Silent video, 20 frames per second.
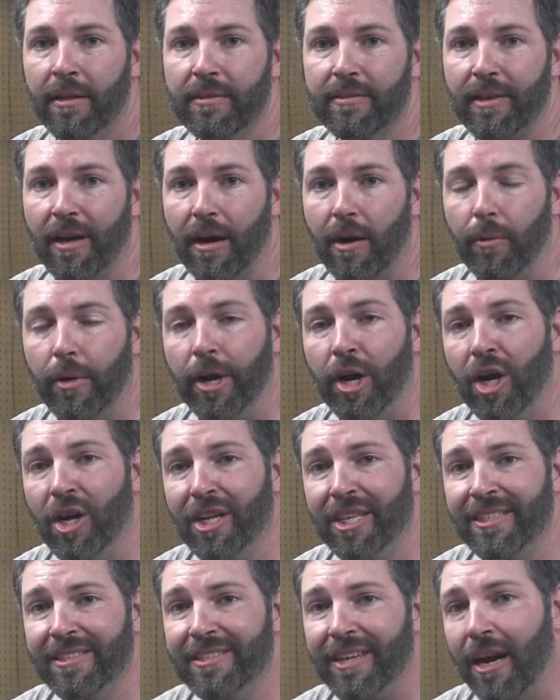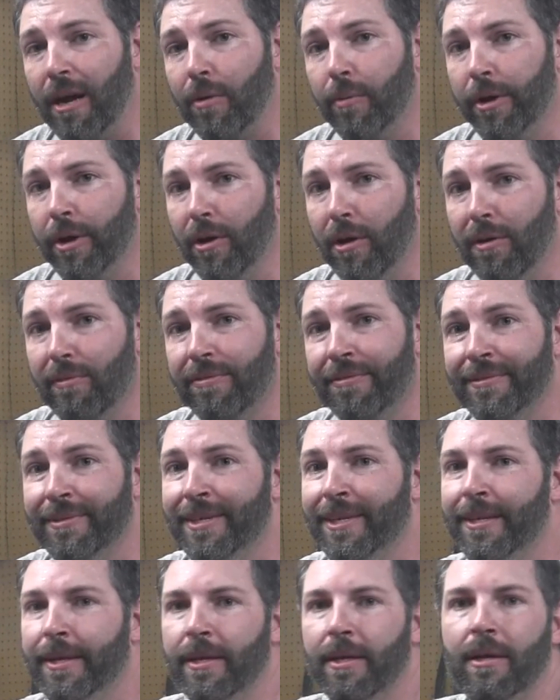Tire went on, tire went off.
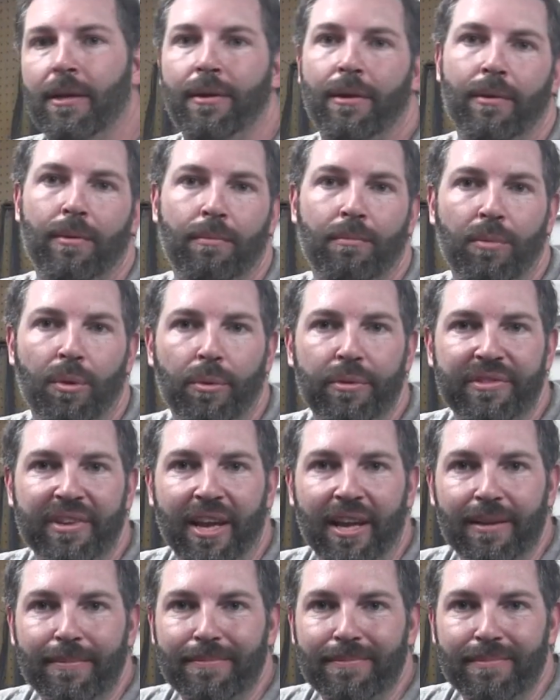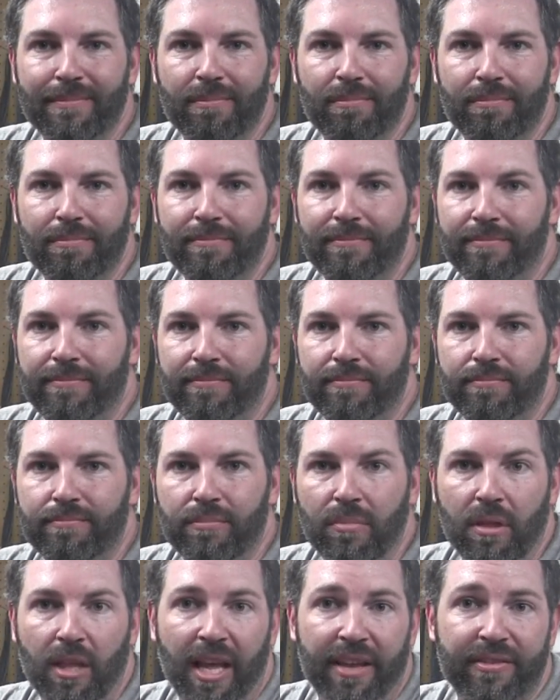What was that?
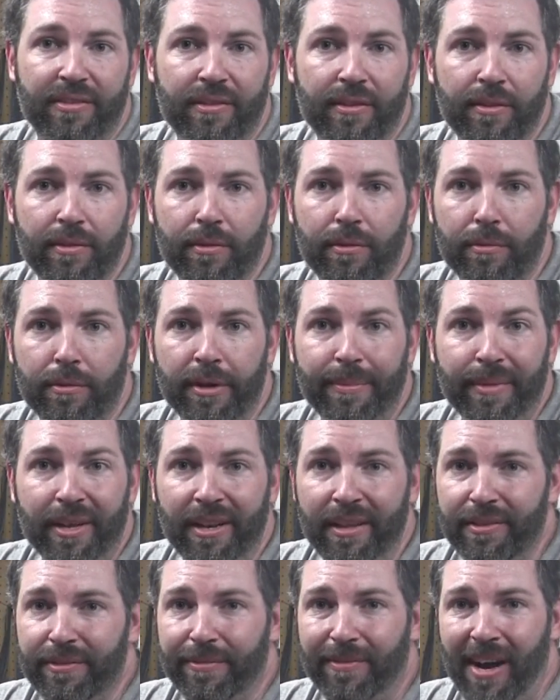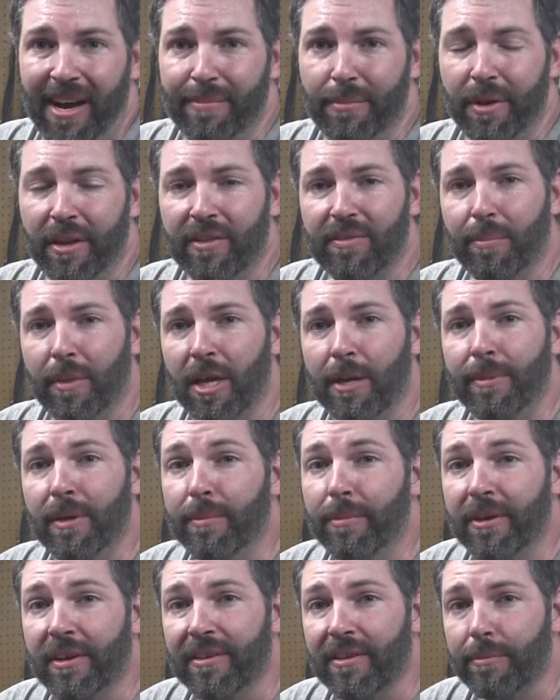Less than 3 minutes, 5 minutes
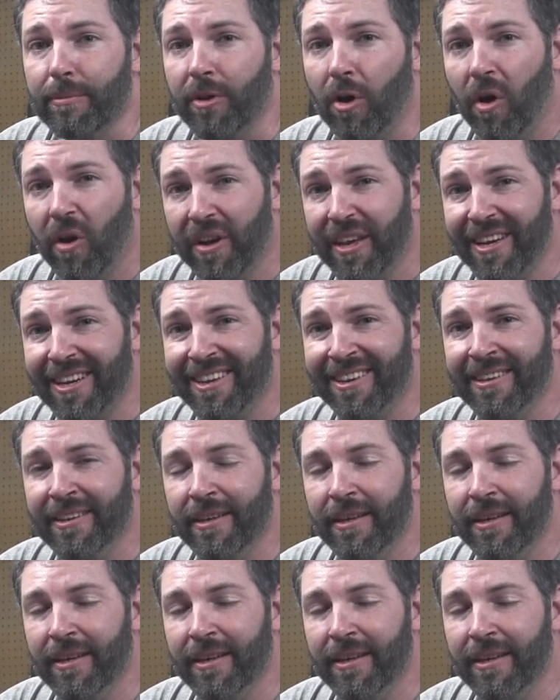maybe, because I'm talking.